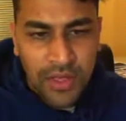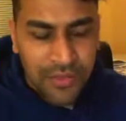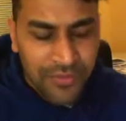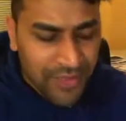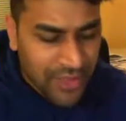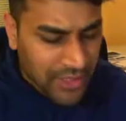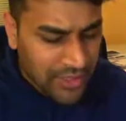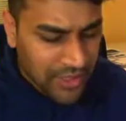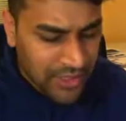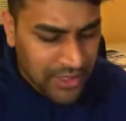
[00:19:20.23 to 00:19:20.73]

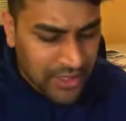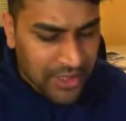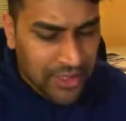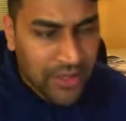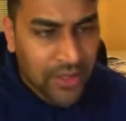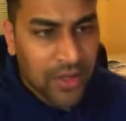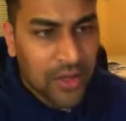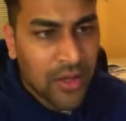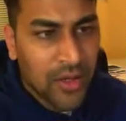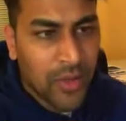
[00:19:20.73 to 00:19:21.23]

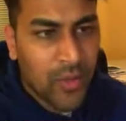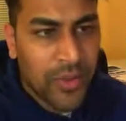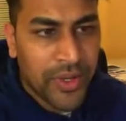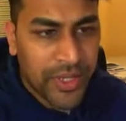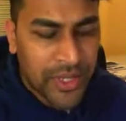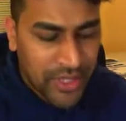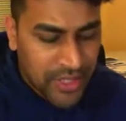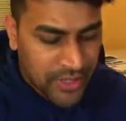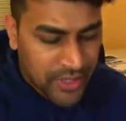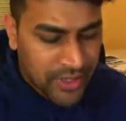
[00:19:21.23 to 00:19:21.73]
Finally, we
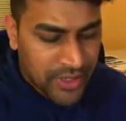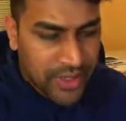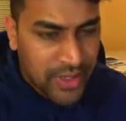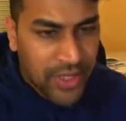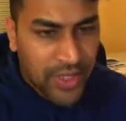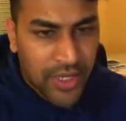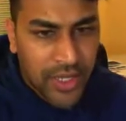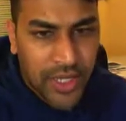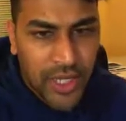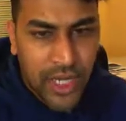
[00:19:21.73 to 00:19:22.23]
can
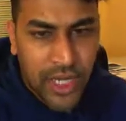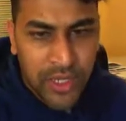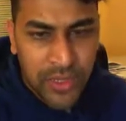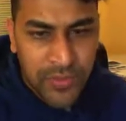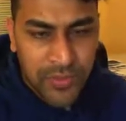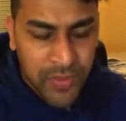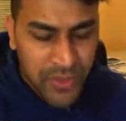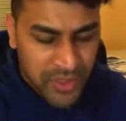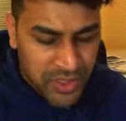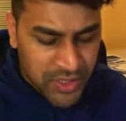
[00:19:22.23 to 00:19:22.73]

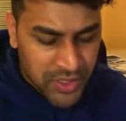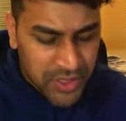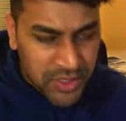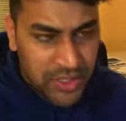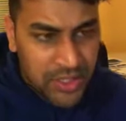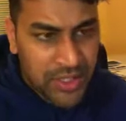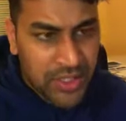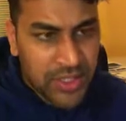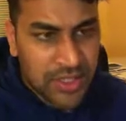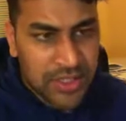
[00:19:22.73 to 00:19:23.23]
output
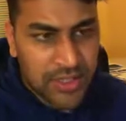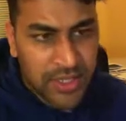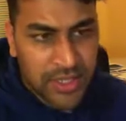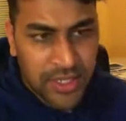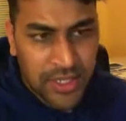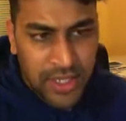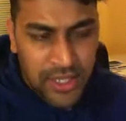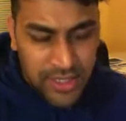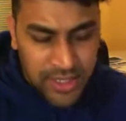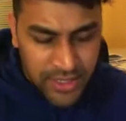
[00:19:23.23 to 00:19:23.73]
the
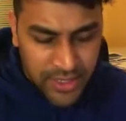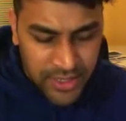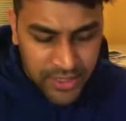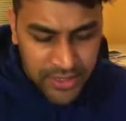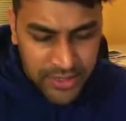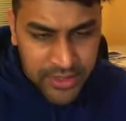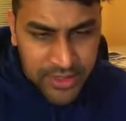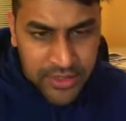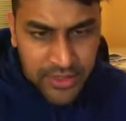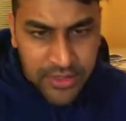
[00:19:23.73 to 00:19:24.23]
null
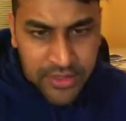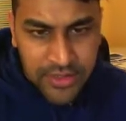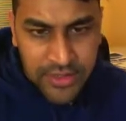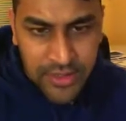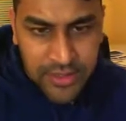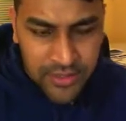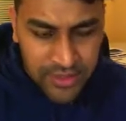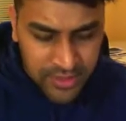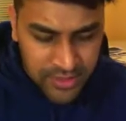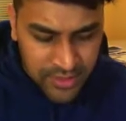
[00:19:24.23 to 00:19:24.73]
character.
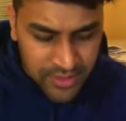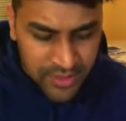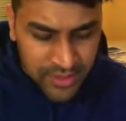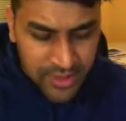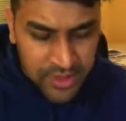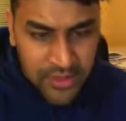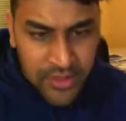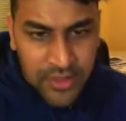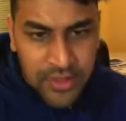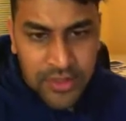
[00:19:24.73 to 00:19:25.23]

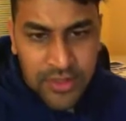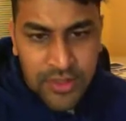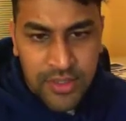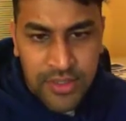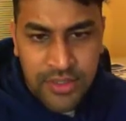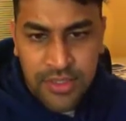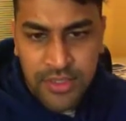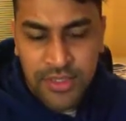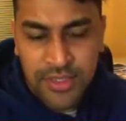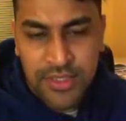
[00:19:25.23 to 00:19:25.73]

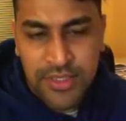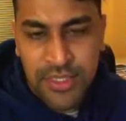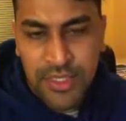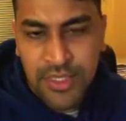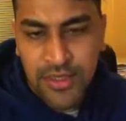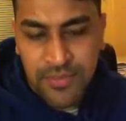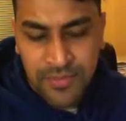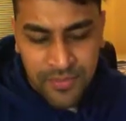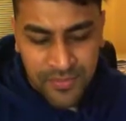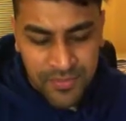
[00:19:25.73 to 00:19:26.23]
This is
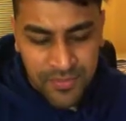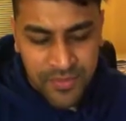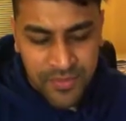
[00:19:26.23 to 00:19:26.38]
a